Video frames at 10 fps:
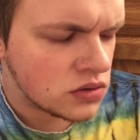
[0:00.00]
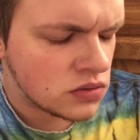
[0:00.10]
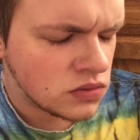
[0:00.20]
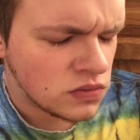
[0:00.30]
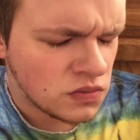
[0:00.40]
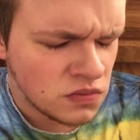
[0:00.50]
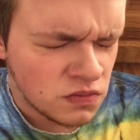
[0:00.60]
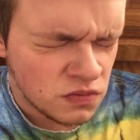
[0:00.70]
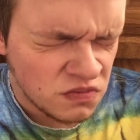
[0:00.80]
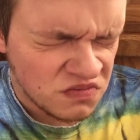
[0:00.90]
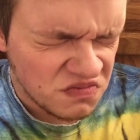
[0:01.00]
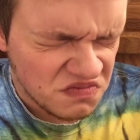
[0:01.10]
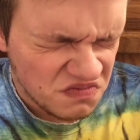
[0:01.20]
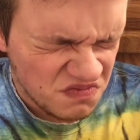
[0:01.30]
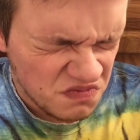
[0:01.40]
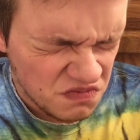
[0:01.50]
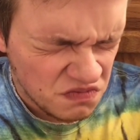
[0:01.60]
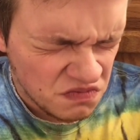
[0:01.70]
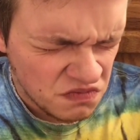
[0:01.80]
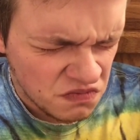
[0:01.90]

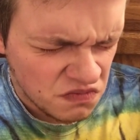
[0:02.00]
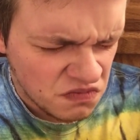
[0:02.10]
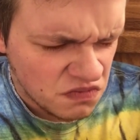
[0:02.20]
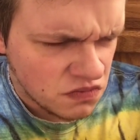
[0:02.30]
(silence)